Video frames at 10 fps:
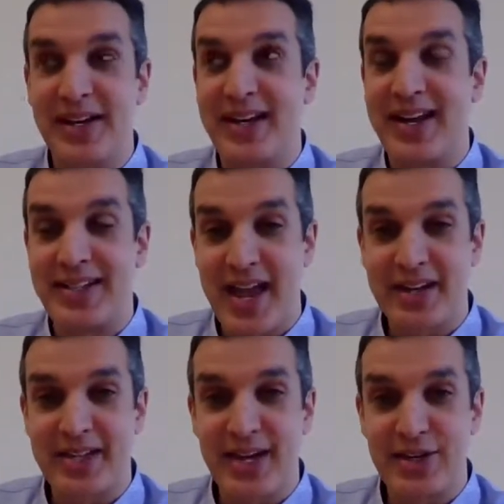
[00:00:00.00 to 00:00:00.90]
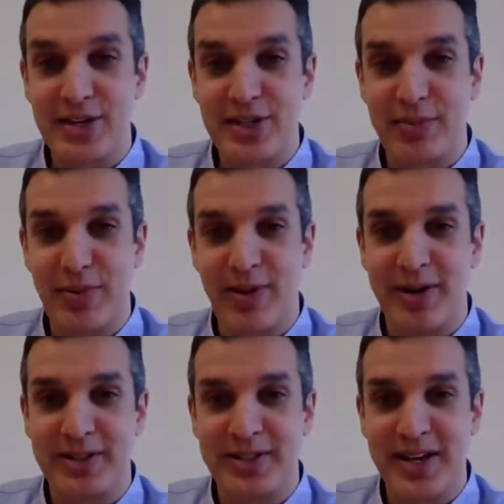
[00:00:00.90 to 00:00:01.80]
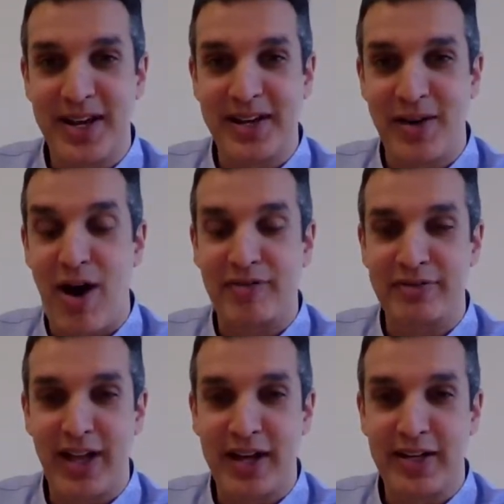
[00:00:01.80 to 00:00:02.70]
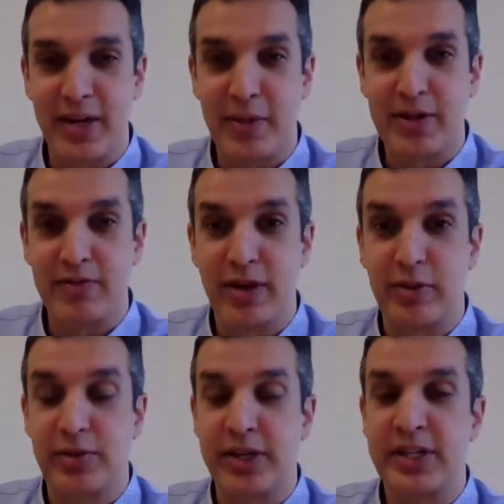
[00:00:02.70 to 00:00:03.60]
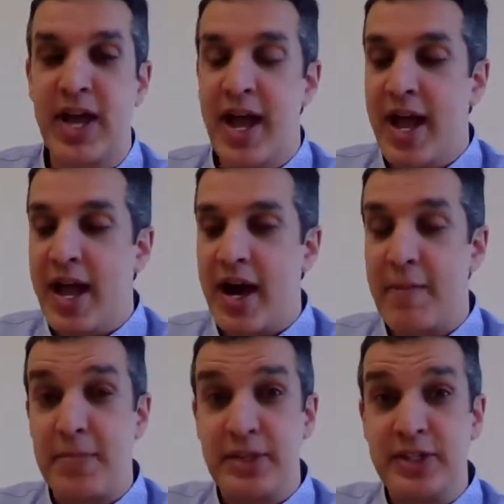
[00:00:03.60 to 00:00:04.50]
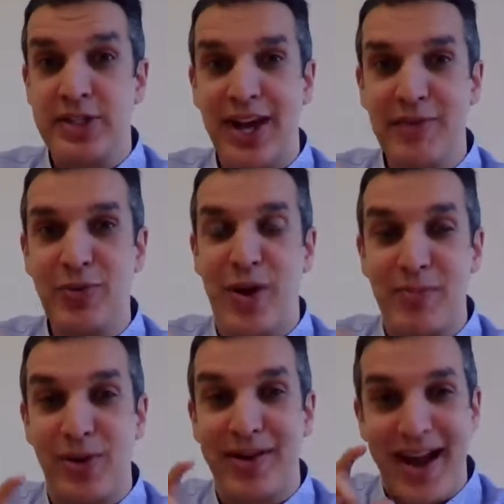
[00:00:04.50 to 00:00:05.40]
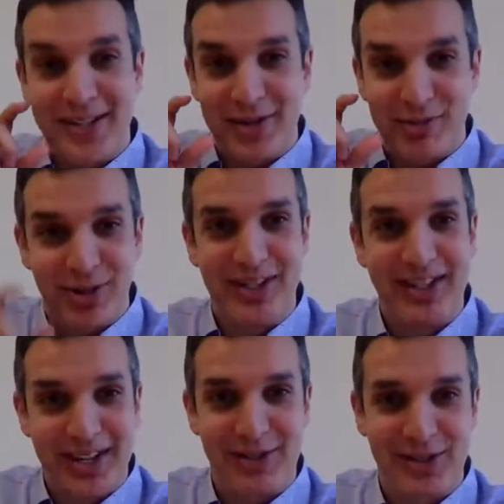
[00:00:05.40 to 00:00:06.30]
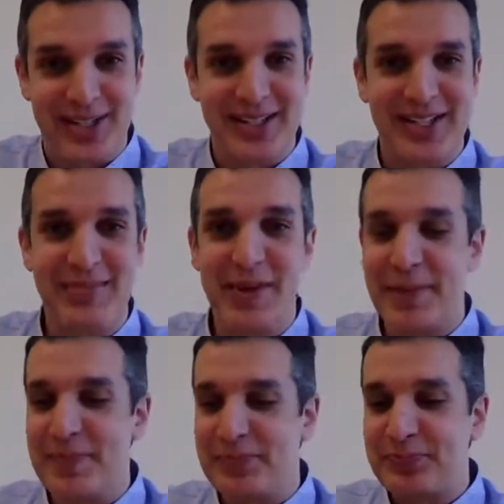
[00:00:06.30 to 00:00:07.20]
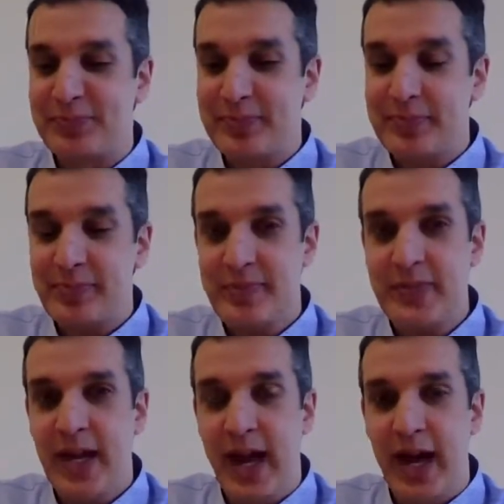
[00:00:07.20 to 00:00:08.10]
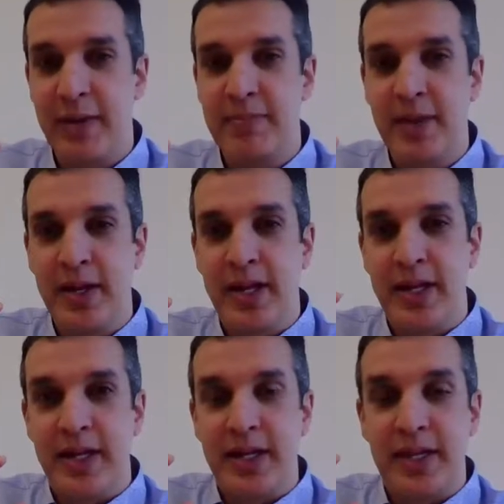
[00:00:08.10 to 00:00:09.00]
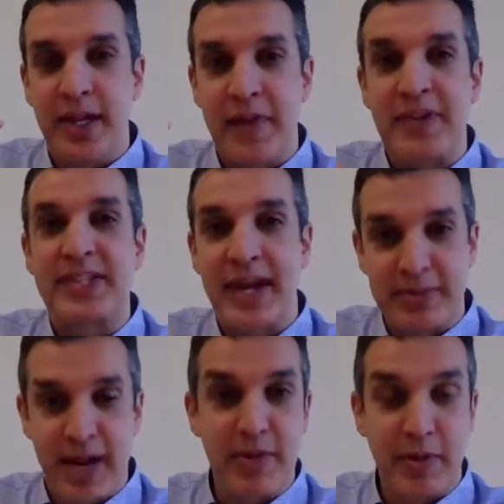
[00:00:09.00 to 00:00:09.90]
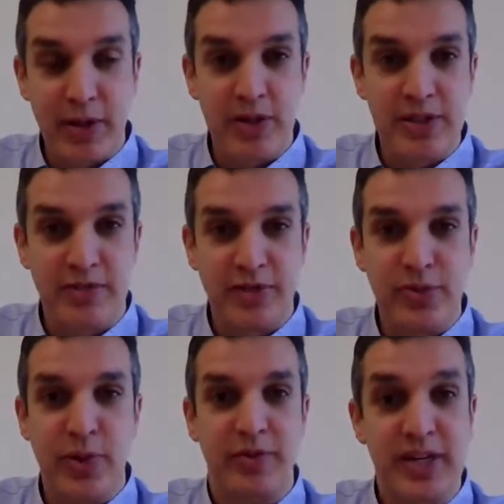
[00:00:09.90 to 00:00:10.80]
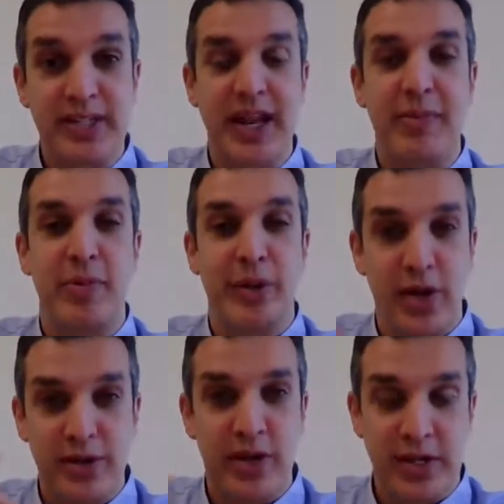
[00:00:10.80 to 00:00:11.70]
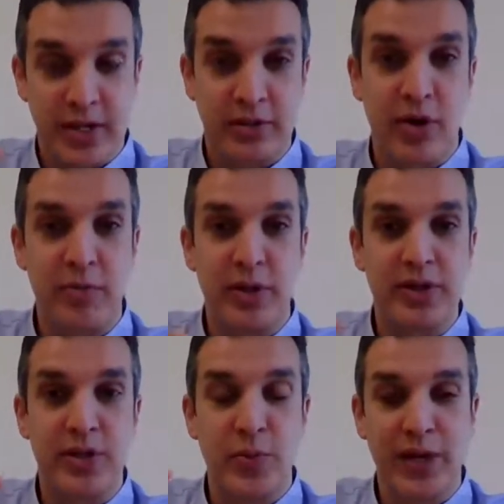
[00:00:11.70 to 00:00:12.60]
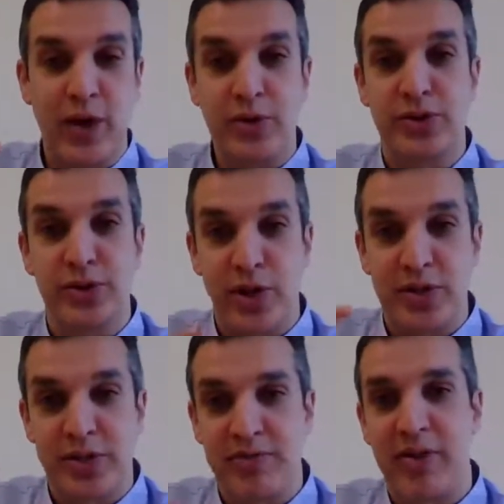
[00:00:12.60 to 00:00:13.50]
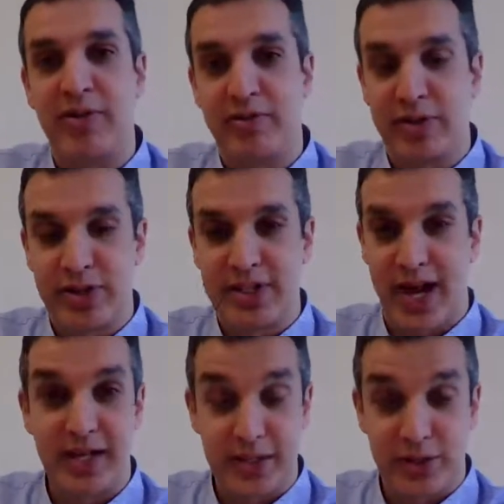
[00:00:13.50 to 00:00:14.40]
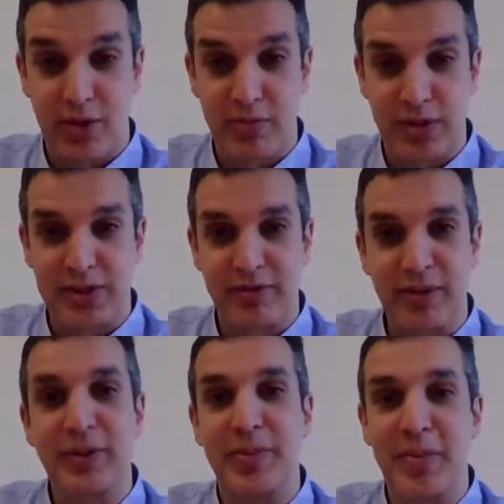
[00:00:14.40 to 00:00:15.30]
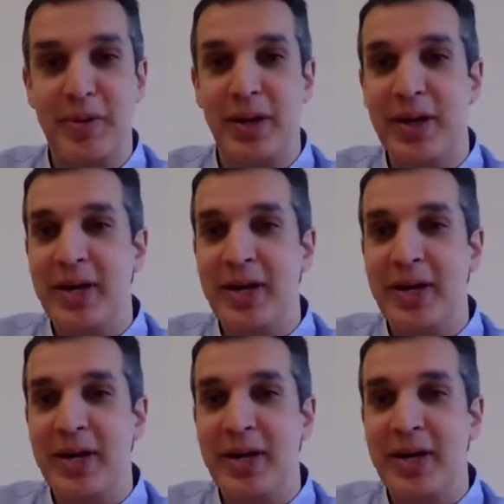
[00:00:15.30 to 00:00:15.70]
has annotation support and offline and a bunch of very cool things. To give you one more actually really interesting tidbit, at the same time that we launched the first world-facing camera, we launched Chromebooks. We also launched the very first Stylus Chromebooks, if you'll remember.